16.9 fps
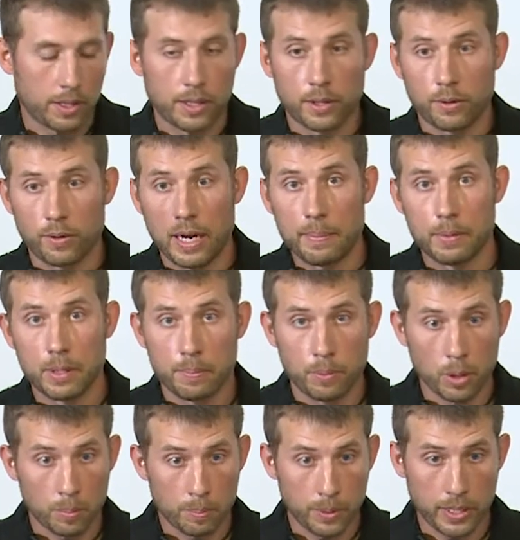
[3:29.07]
Grab the
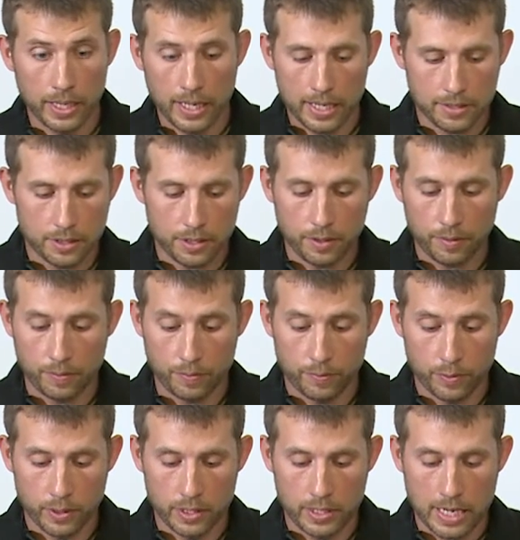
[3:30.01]
appropriate nozzle
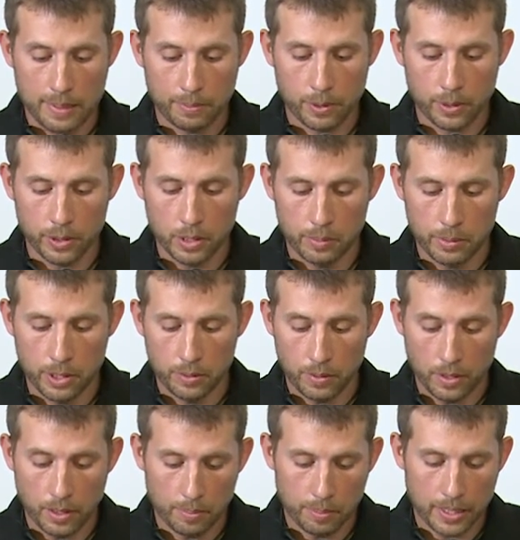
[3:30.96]
for the top coat you'll be
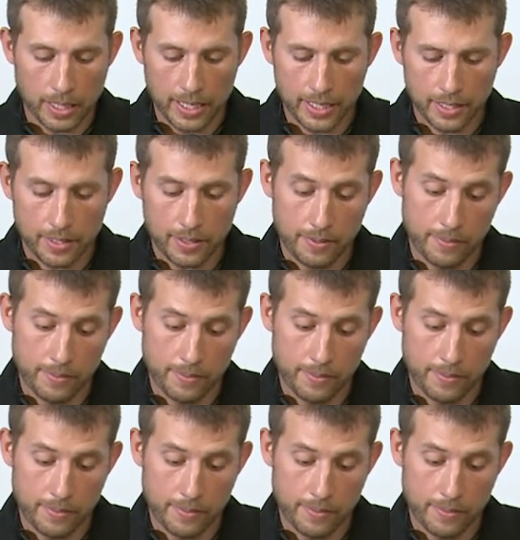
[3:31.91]
applying.